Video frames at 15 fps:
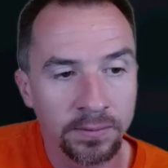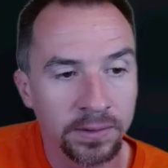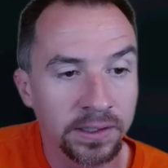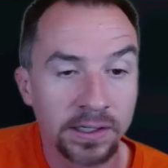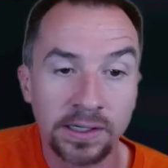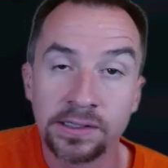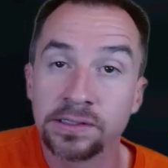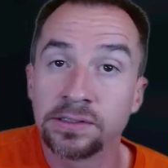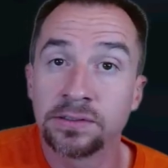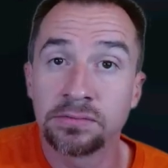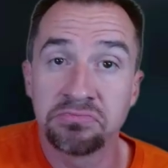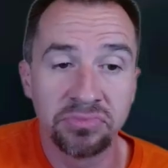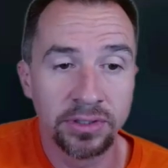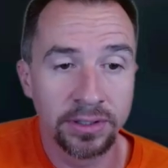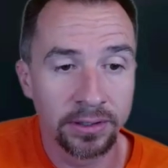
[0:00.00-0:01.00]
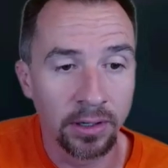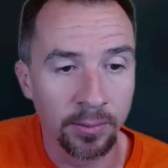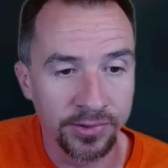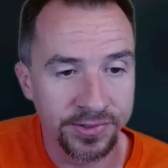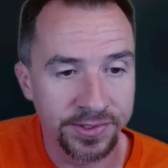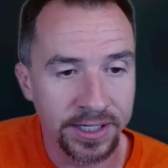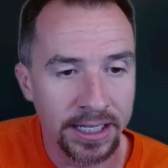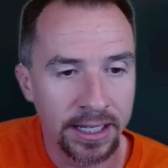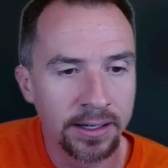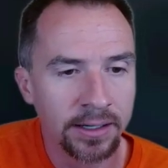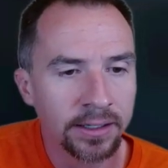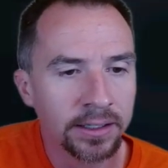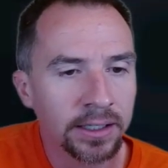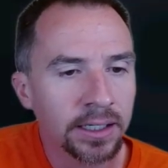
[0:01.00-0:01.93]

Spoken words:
because they're almost dead.